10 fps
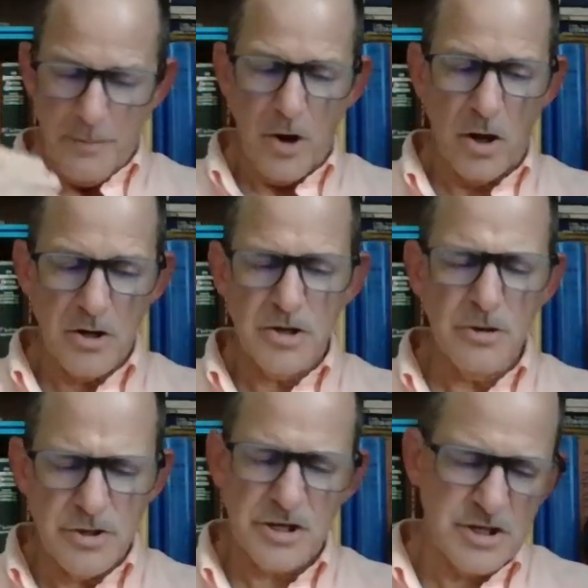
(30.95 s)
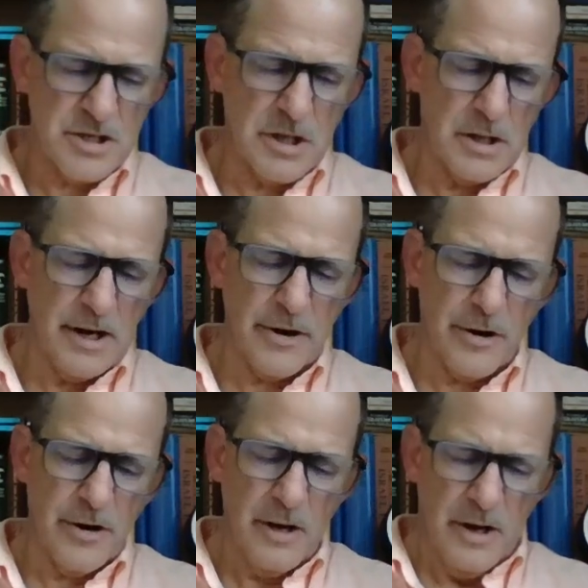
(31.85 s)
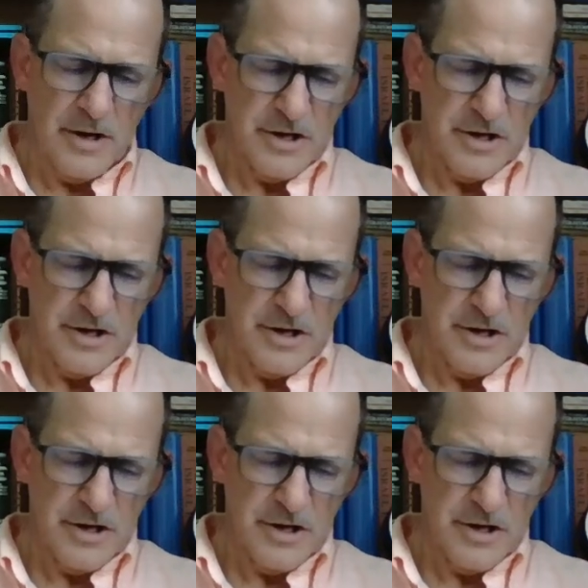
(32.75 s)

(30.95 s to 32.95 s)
that Paul uses in the letter